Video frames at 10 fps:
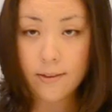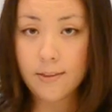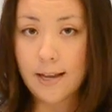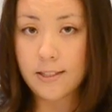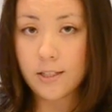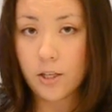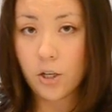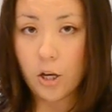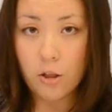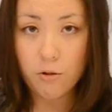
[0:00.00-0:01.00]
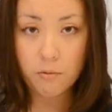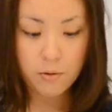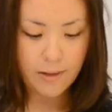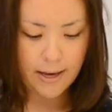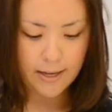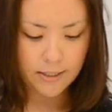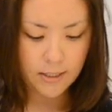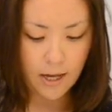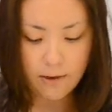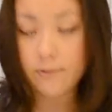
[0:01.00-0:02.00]
then that's it. You can throw that
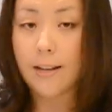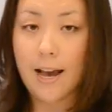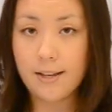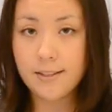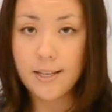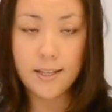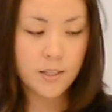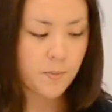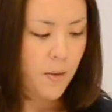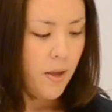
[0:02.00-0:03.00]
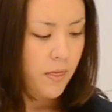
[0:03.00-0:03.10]
into the oven as is.